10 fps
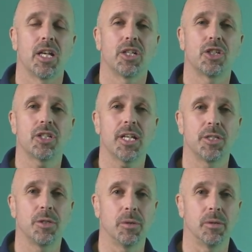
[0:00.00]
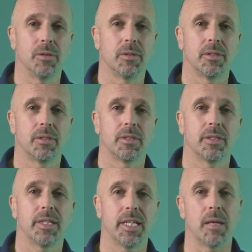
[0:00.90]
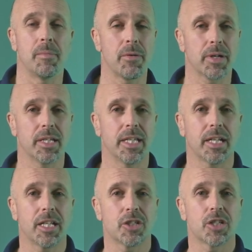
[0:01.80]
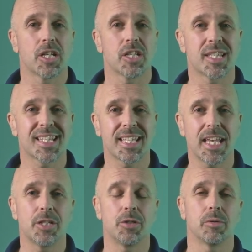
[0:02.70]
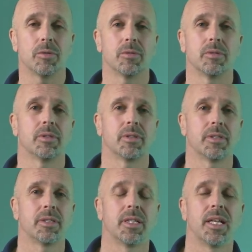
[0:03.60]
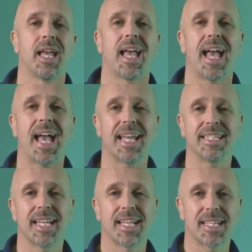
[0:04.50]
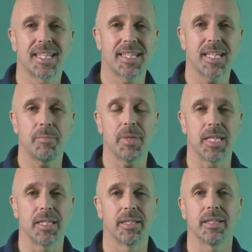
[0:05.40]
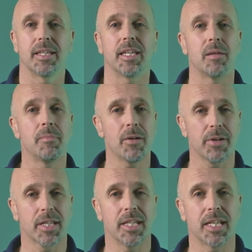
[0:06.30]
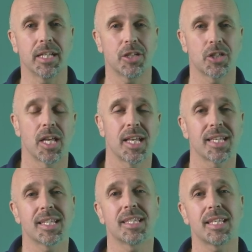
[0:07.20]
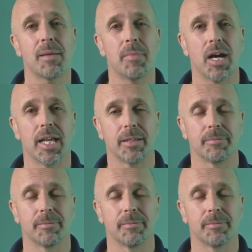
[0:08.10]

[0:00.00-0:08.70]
Schedule. In American English, schedule. And semi. In American English, semi.